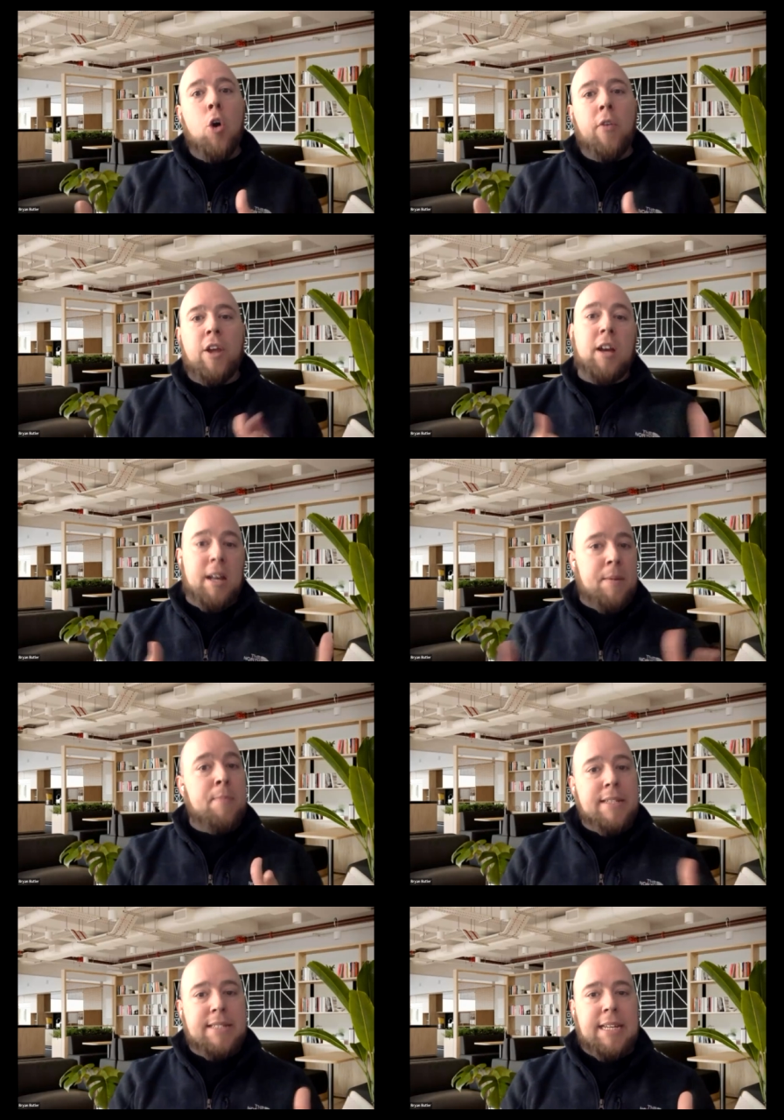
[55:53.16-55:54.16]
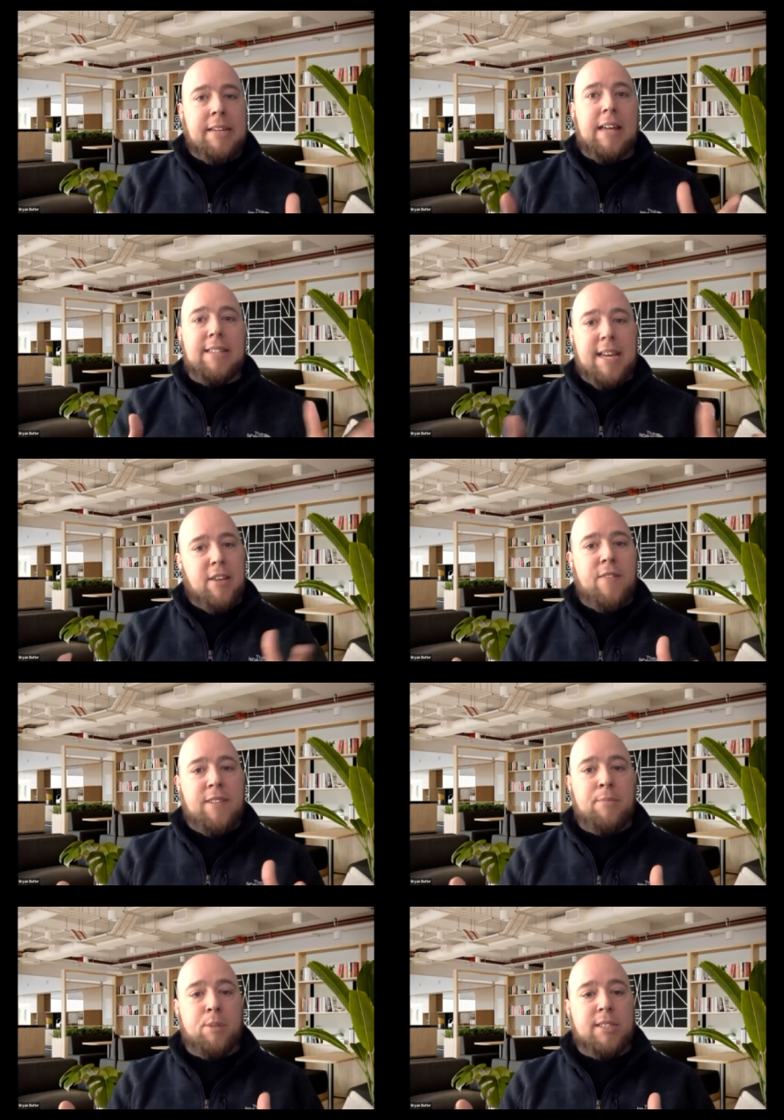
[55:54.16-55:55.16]
where you know that you're going to be missing
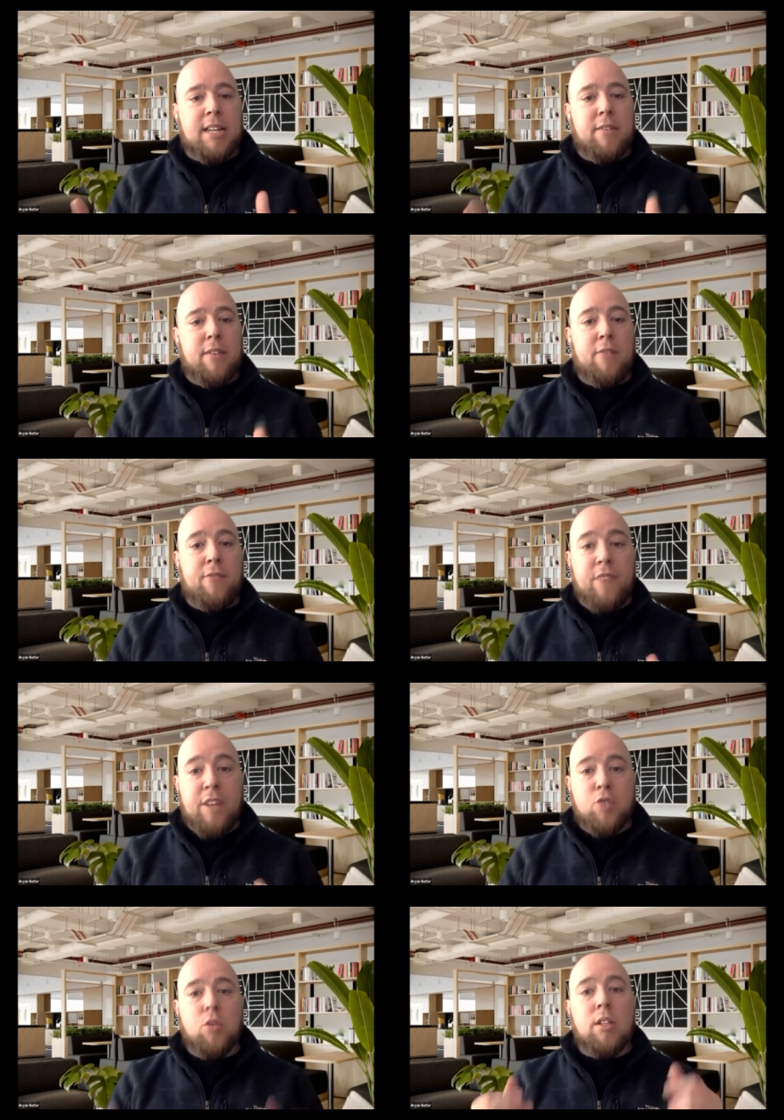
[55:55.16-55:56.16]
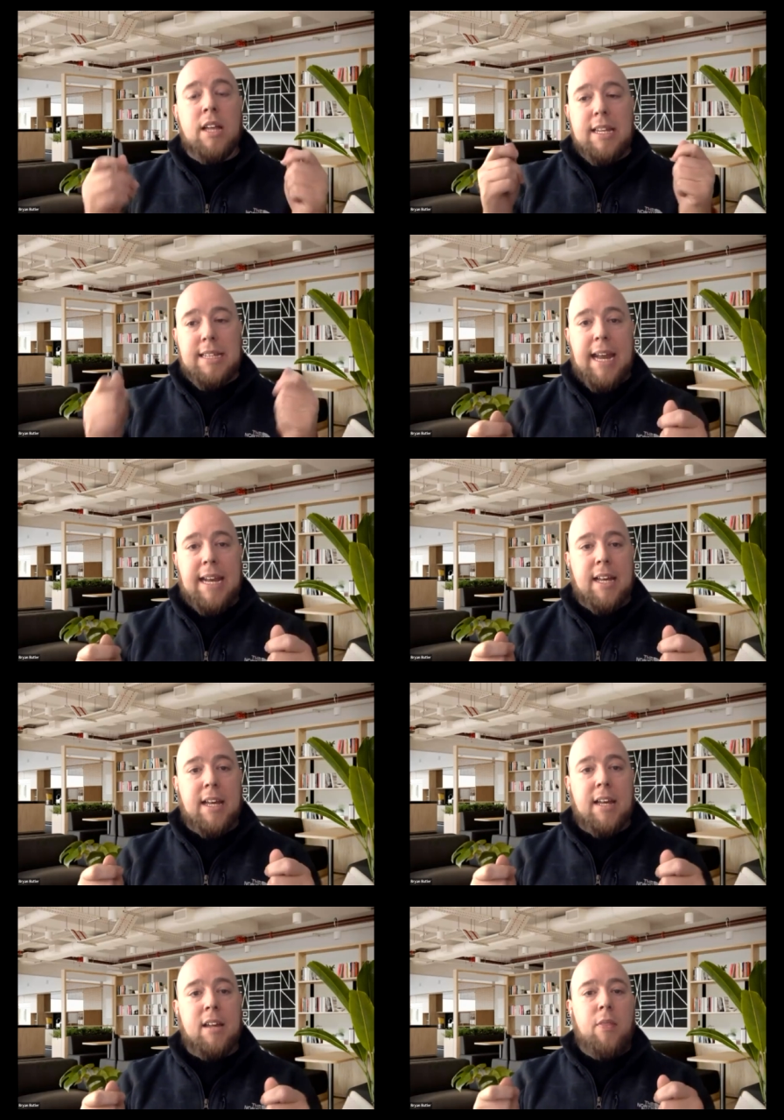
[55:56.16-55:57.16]
that 10 to 15% of visual
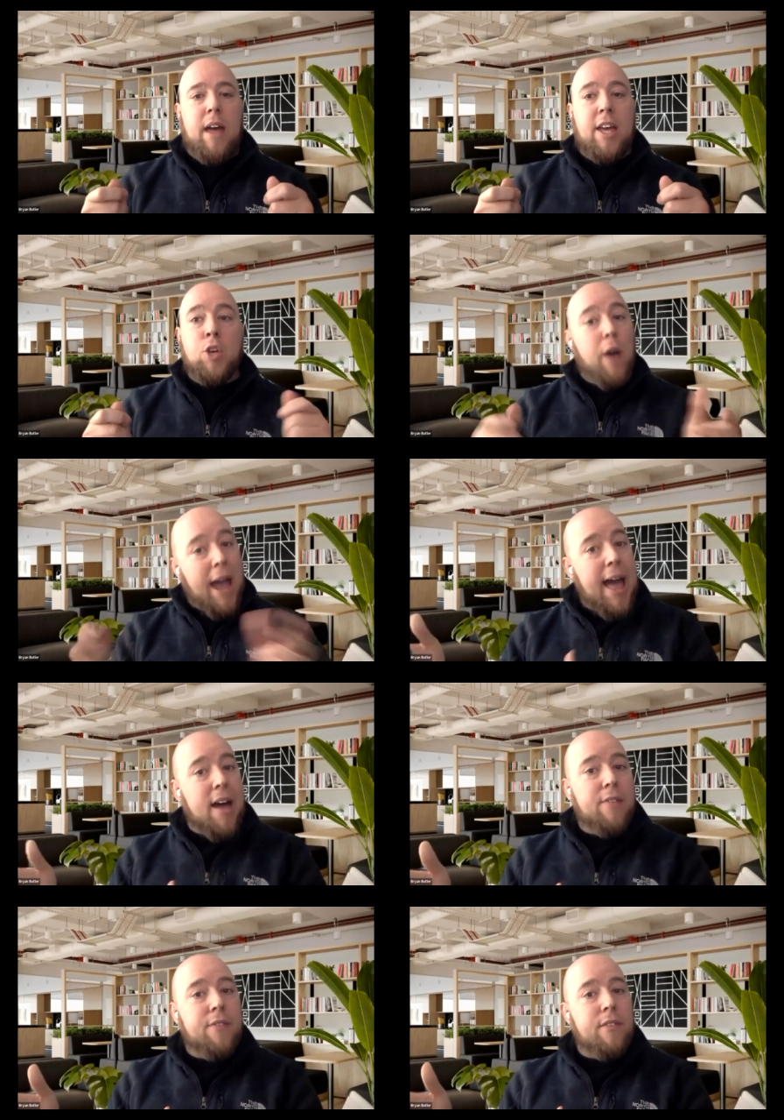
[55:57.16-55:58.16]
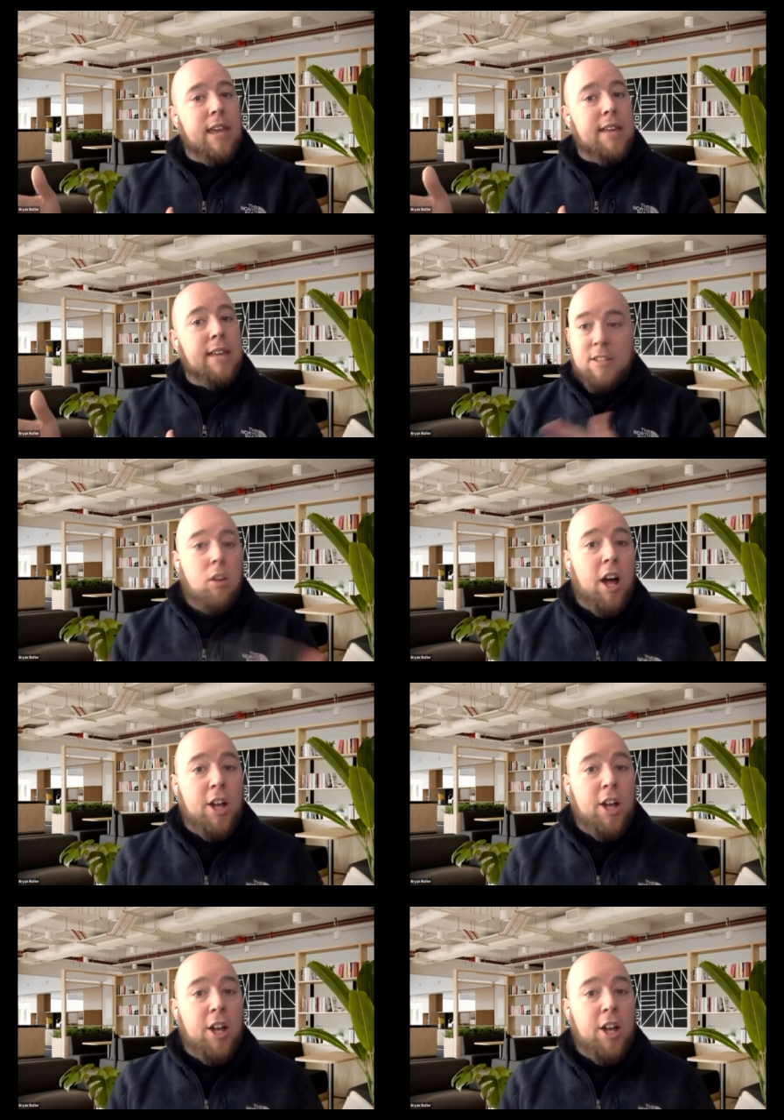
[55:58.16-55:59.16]
data that you have.
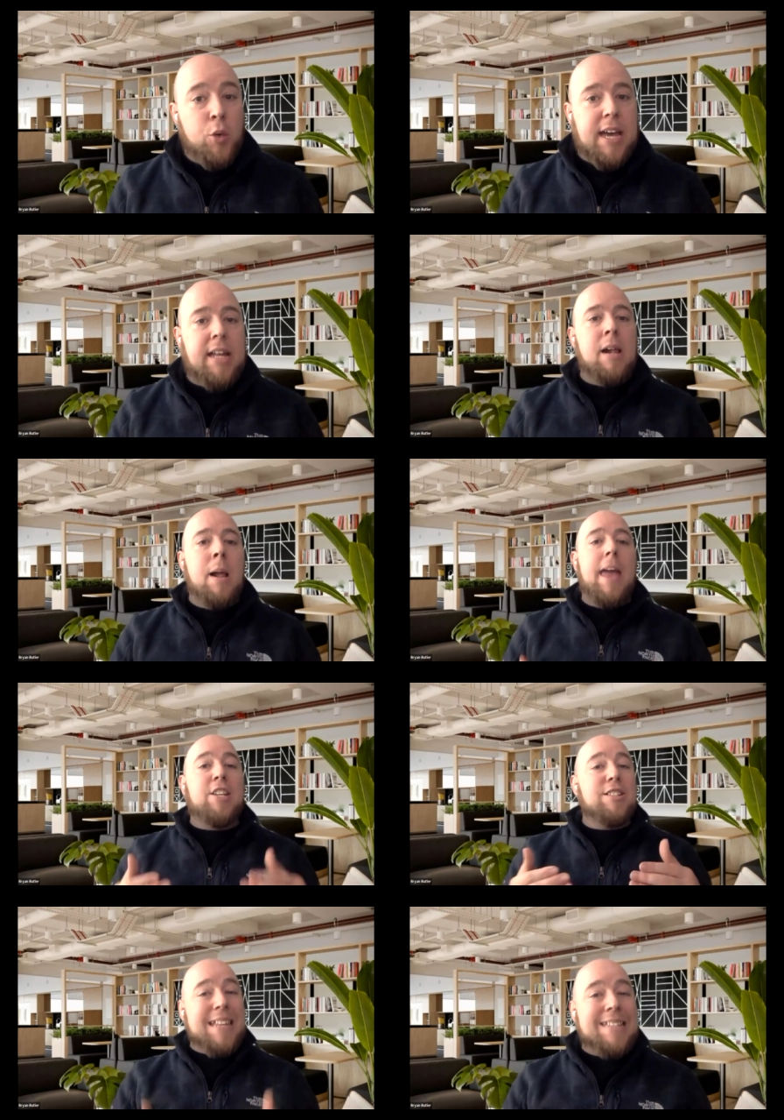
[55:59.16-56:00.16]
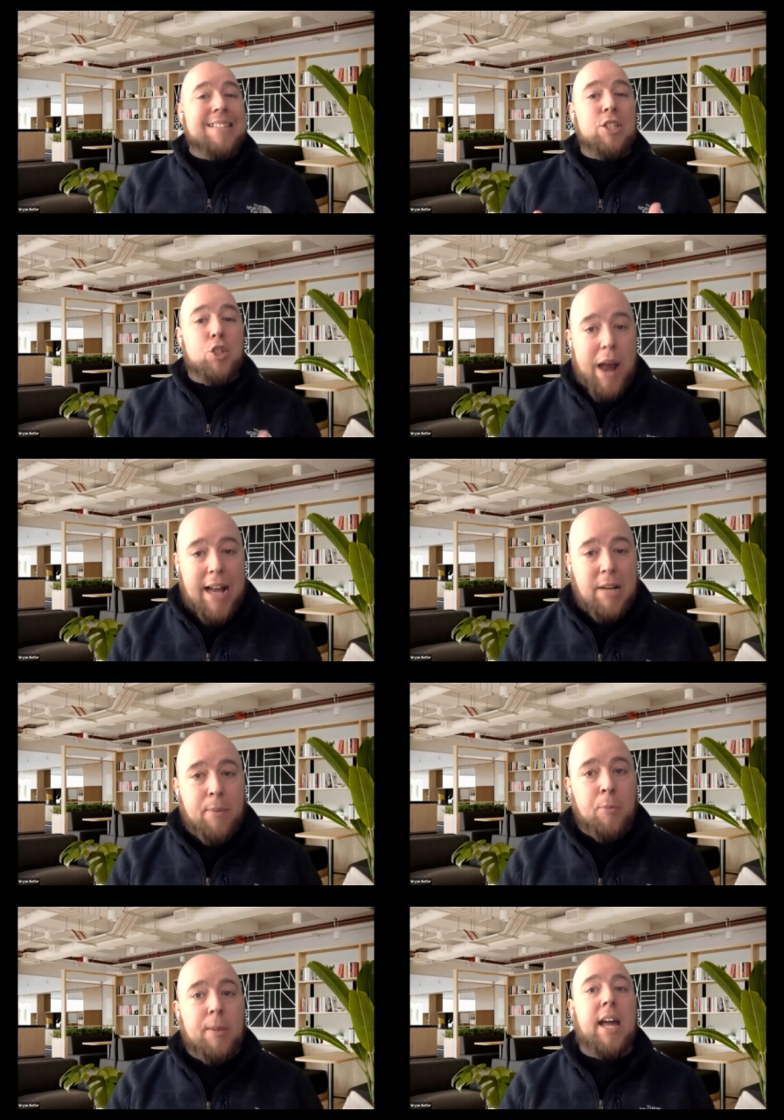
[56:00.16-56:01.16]
It's still on your website. It just
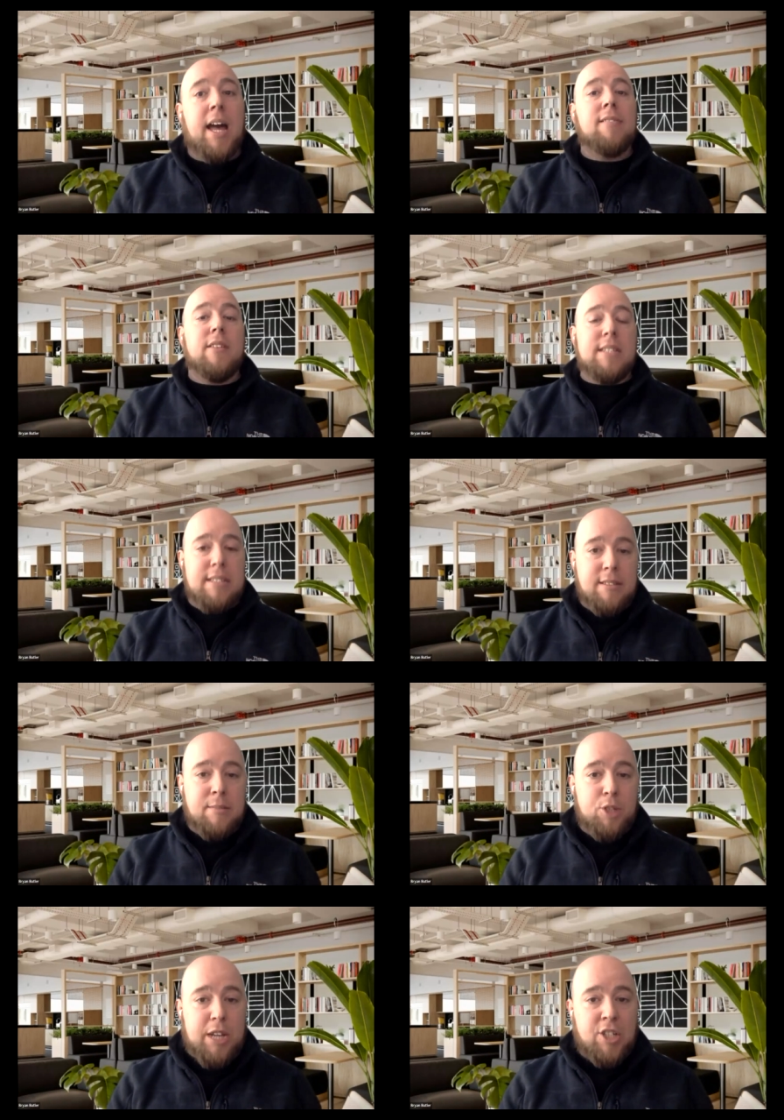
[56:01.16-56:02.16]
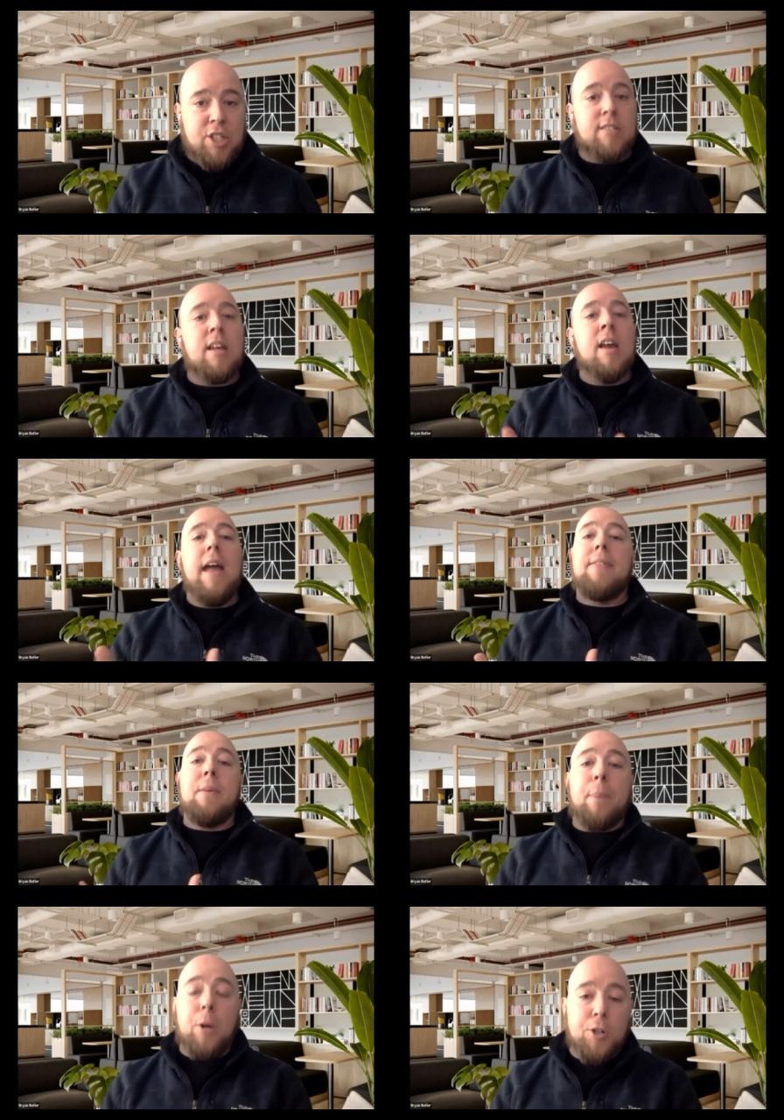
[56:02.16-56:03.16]
isn't trackable because of the system
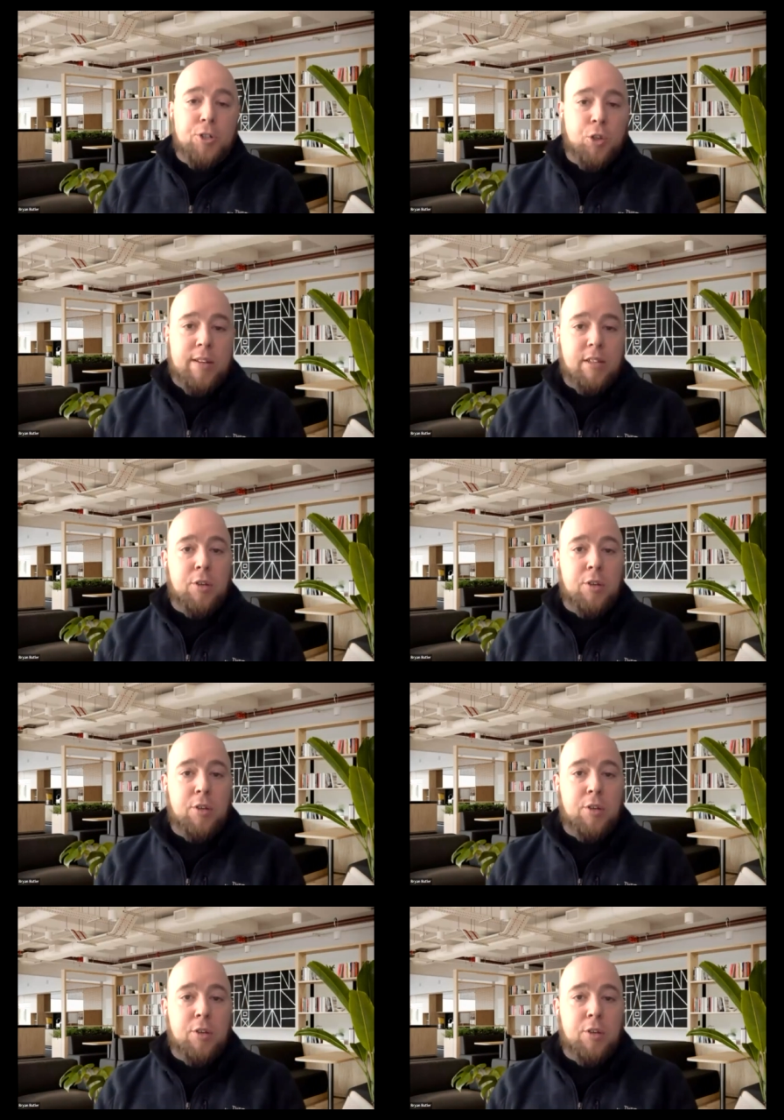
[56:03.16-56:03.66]
changes and the